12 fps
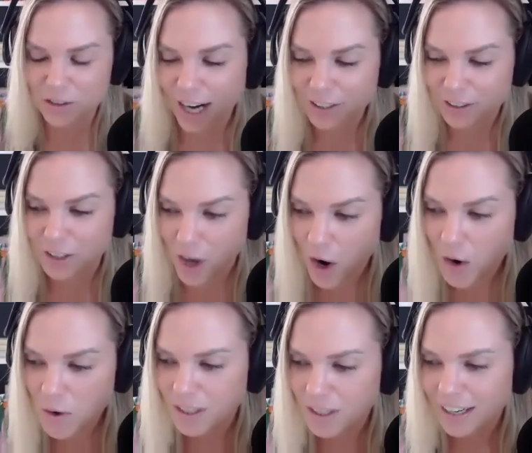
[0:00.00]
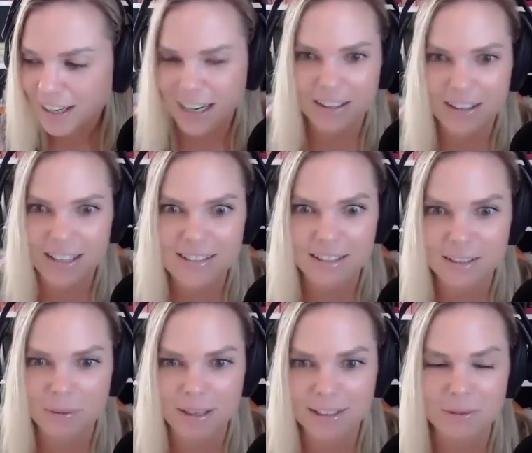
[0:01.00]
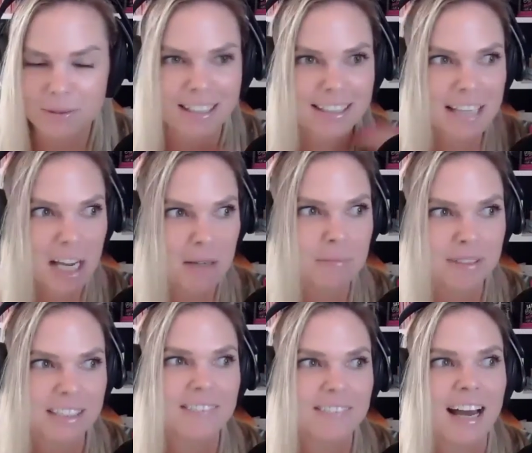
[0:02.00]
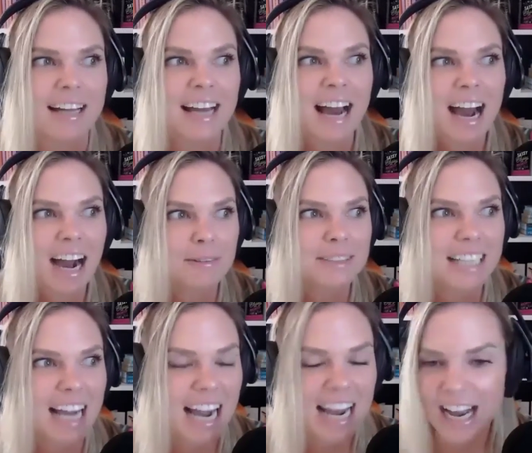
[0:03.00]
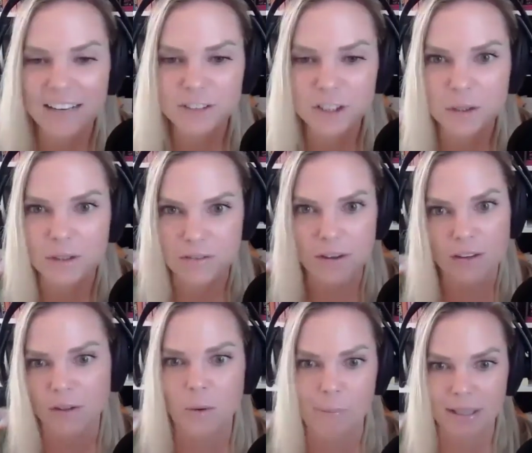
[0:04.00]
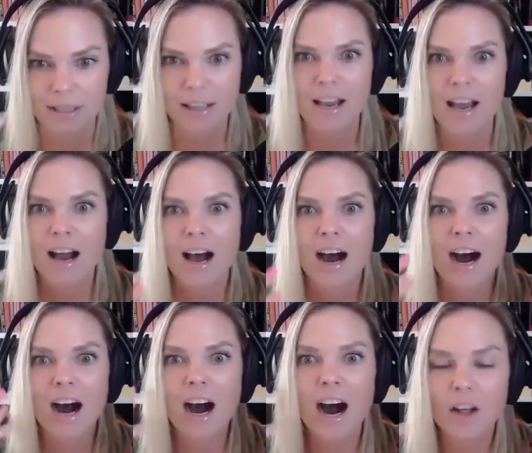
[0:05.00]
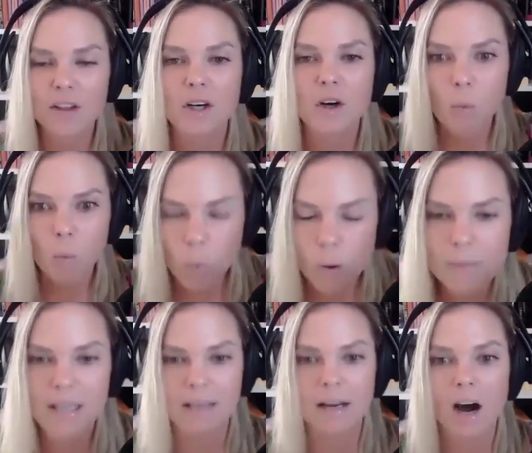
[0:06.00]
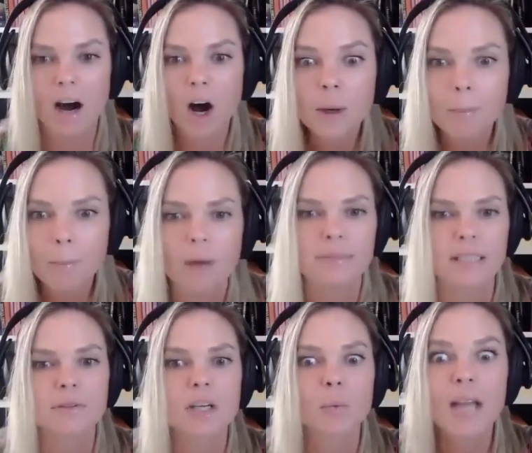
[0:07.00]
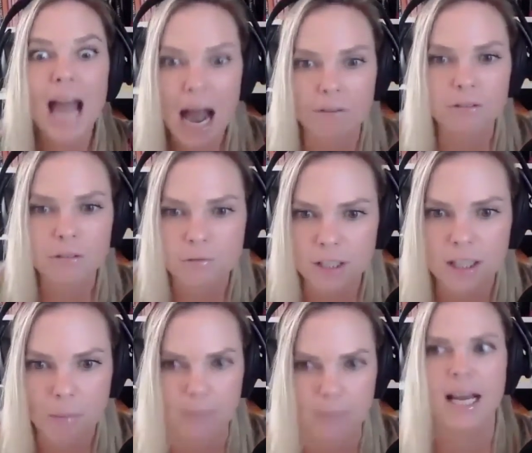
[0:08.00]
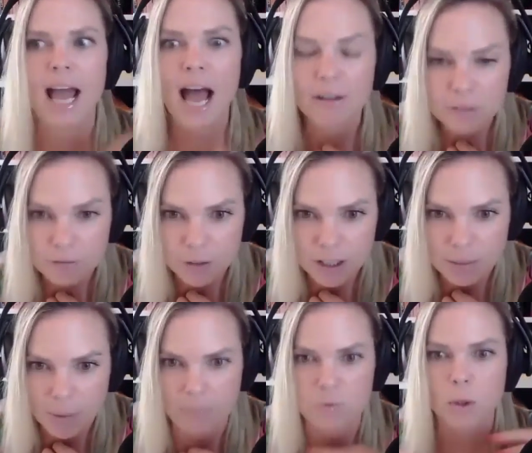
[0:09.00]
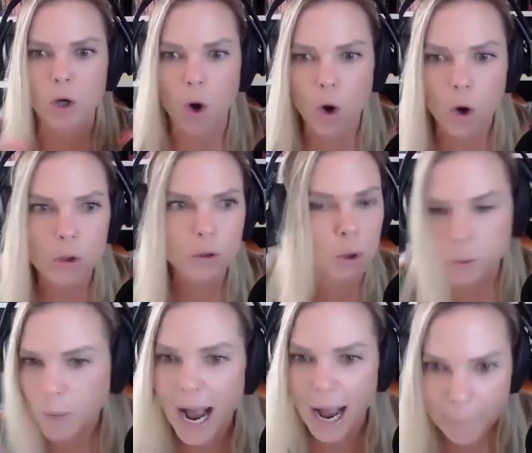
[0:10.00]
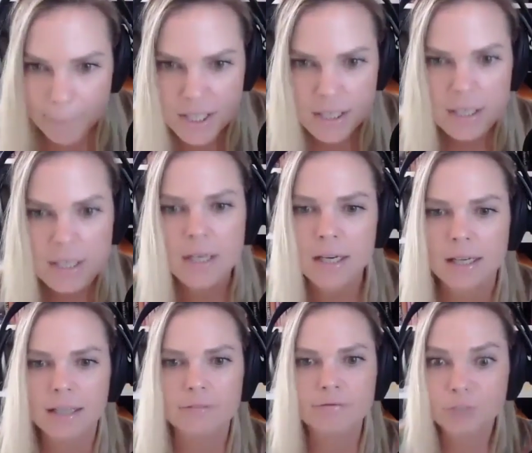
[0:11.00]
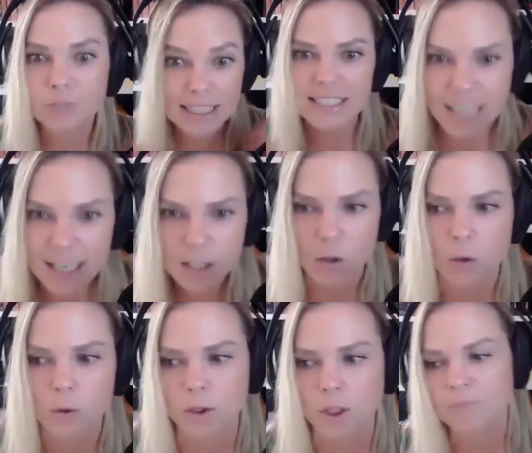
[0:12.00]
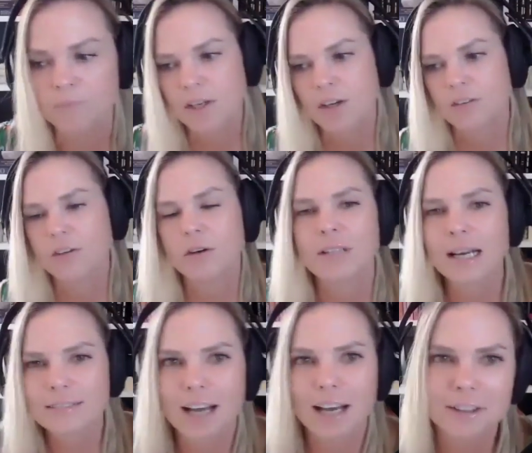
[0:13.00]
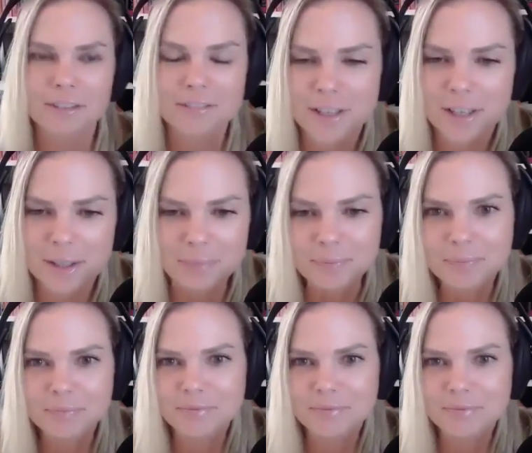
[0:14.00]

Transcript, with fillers: cracked the code i like said to my husband like i can't believe it and i was like i have to do this for other women like other women other moms i was like we have to free the moms i have to free the moms we are all trapped in freaking diet culture so that's kind of the